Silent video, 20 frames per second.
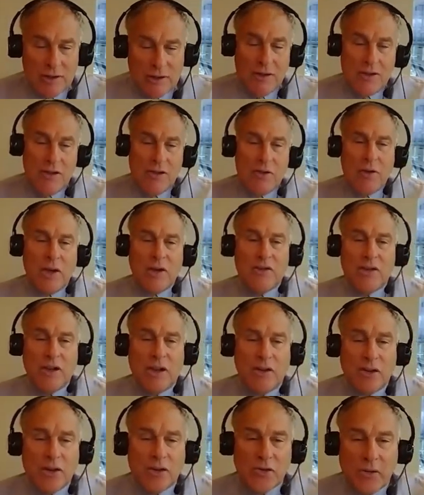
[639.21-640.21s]
the U.S.
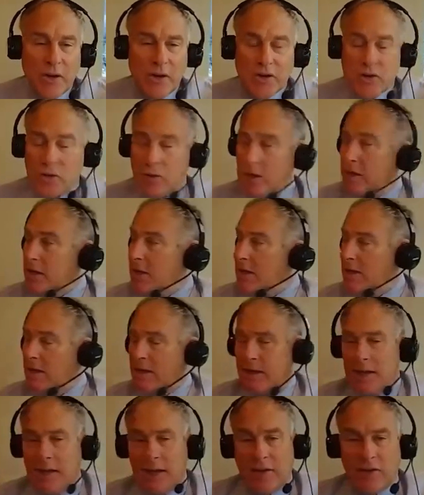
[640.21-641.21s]
10-year Treasury.
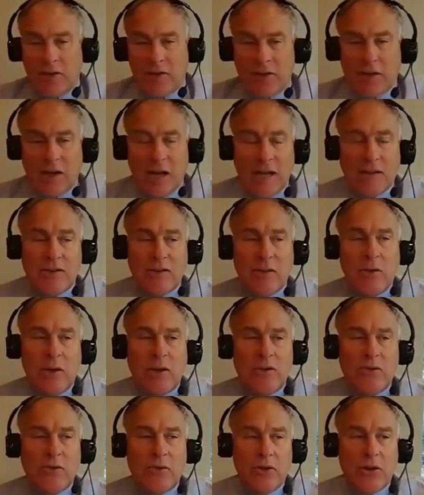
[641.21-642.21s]
And as a
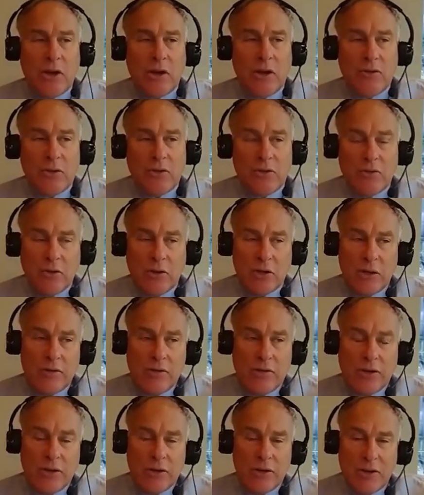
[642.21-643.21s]
consequence of you for
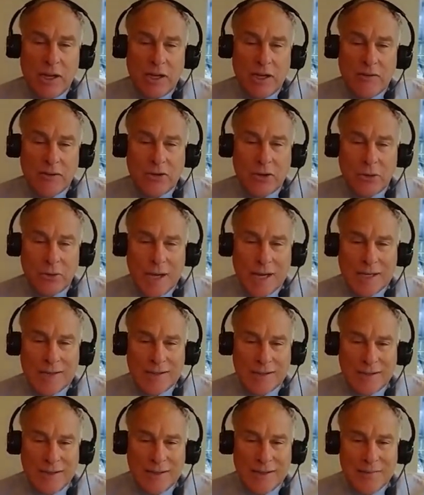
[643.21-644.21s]
living your life
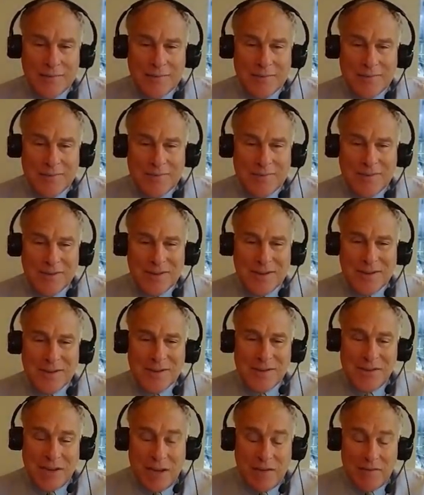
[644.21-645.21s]
correctly,
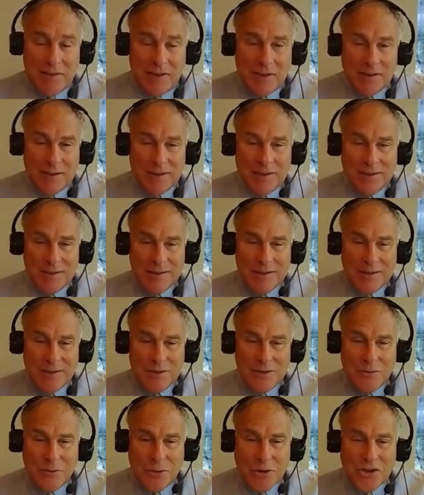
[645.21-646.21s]
saving,
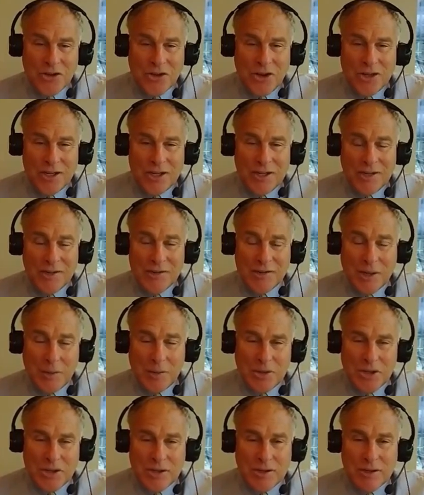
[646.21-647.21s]
forestalling
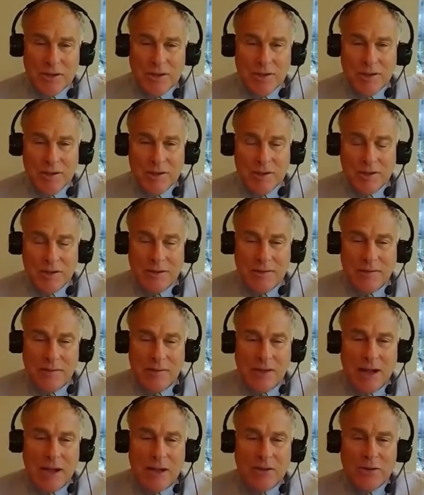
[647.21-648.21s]
consumption, the
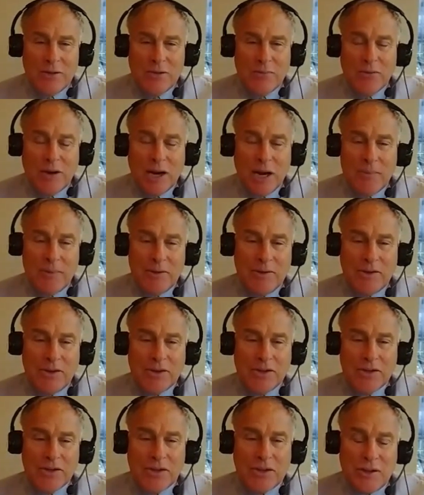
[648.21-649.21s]
value
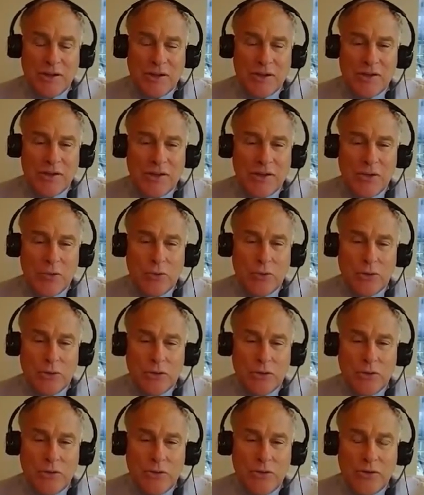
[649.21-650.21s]
proposition is that you will
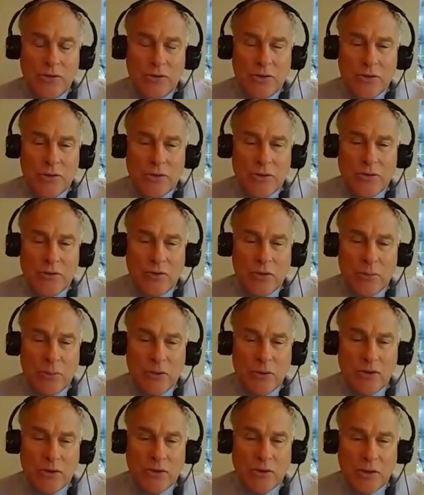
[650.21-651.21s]
lose 2/3 of your
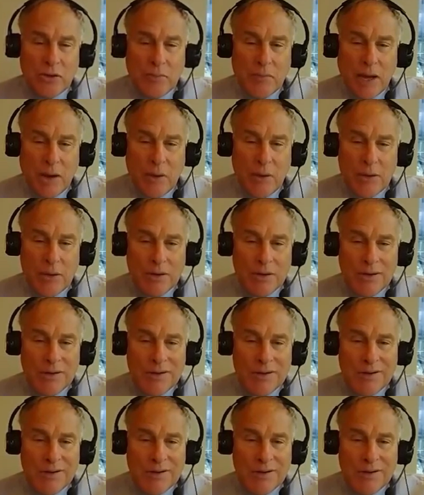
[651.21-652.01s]
purchasing power